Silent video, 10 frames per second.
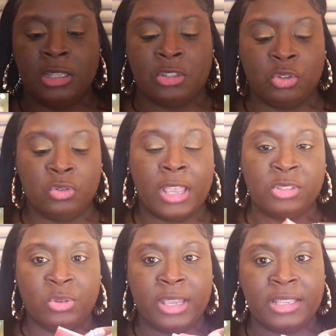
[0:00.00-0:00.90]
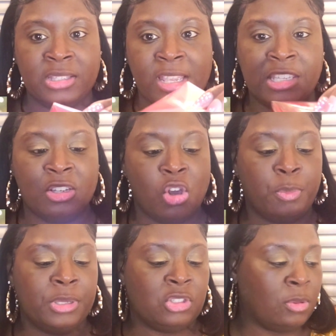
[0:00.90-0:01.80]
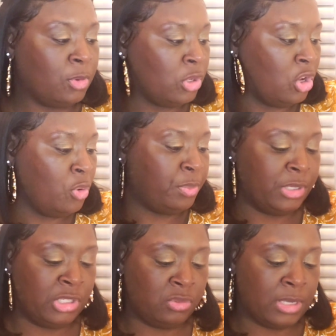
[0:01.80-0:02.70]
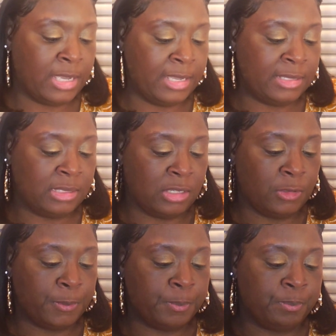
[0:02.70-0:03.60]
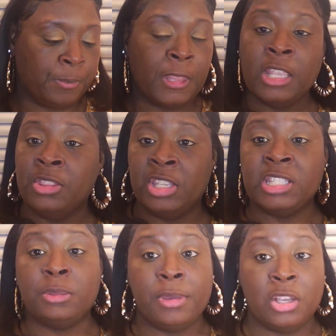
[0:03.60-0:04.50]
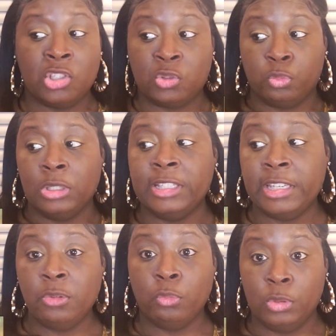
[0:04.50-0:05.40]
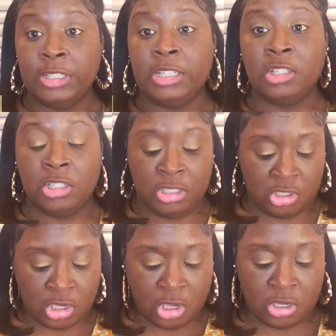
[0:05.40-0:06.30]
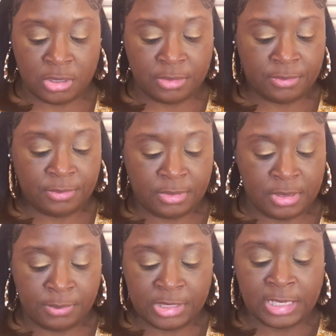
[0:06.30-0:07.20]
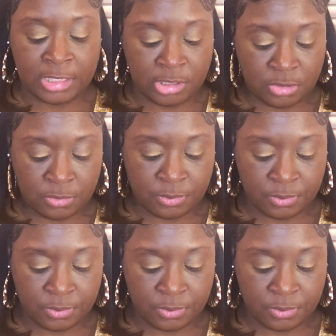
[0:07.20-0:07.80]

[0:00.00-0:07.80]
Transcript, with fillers: So you guys, you guys see, I didn't open this, so I'm gonna open this, you guys. So this smells really, really good, y'all. I'm telling you.